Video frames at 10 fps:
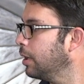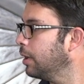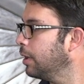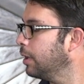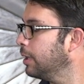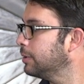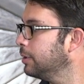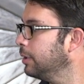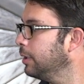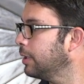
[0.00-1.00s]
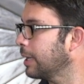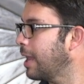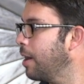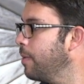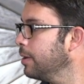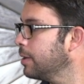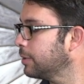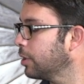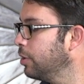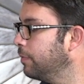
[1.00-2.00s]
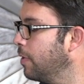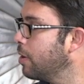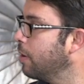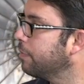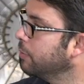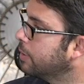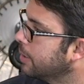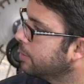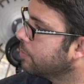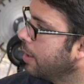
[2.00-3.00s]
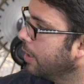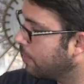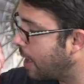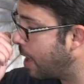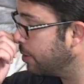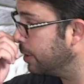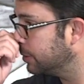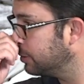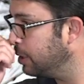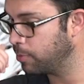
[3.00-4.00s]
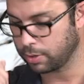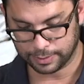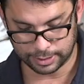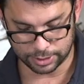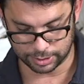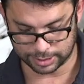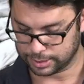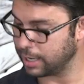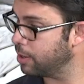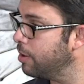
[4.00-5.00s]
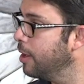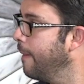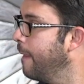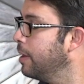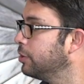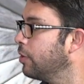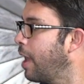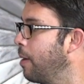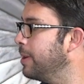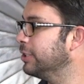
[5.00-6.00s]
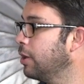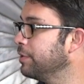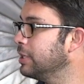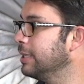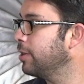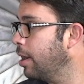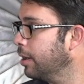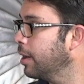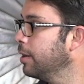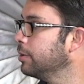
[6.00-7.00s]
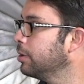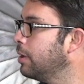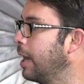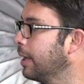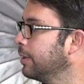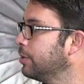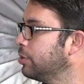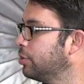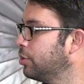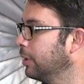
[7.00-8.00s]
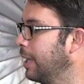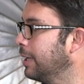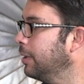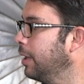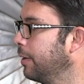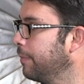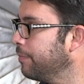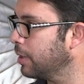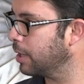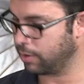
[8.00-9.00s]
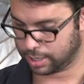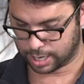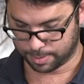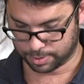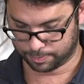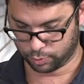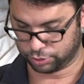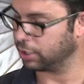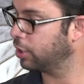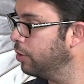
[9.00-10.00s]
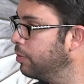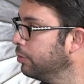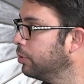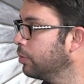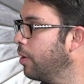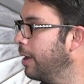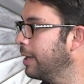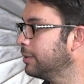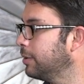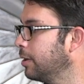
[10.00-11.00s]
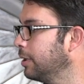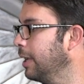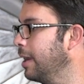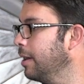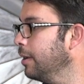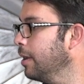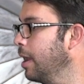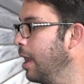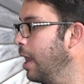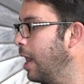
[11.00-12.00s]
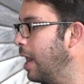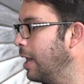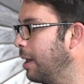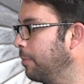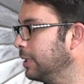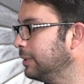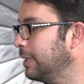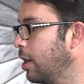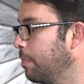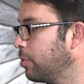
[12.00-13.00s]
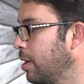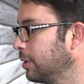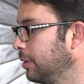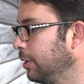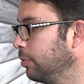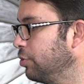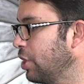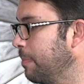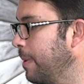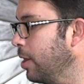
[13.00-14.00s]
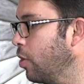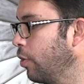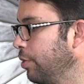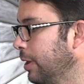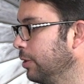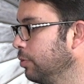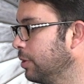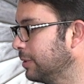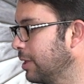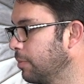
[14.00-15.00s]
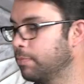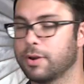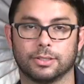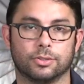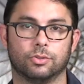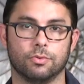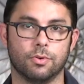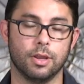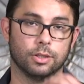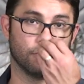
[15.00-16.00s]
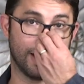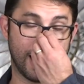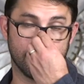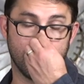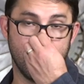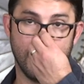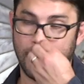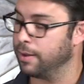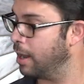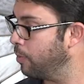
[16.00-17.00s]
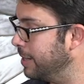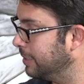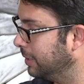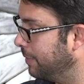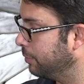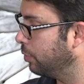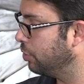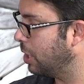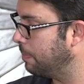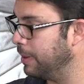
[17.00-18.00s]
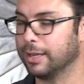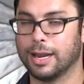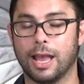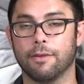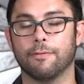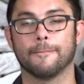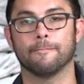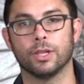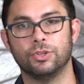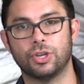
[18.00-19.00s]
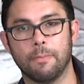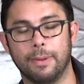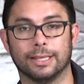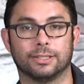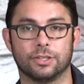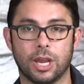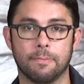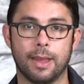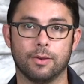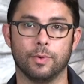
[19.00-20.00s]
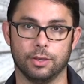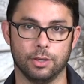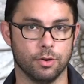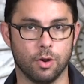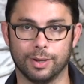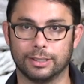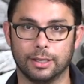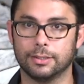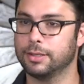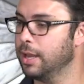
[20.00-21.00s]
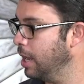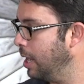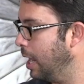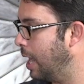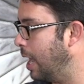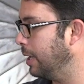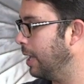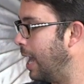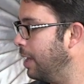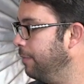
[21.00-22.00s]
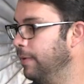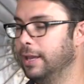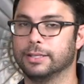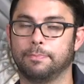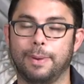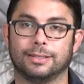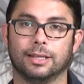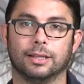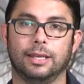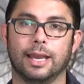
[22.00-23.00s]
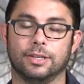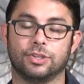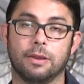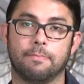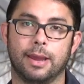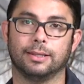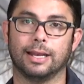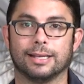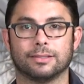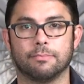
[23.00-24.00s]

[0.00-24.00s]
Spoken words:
let's see, like that one. That's a cute photo of Lucas running around in Seaport Village in San Diego. So that one is obviously dark, so I can select it. Okay, I'm gonna push the Q to go ahead and start the editing, and I'm gonna set up processing to JPEG, or you can do the setup process to HEIF. Now, what is the difference between JPEG and HEIF? JPEG is a JPEG, you know what that is, and HEIF is basically a JPEG that has a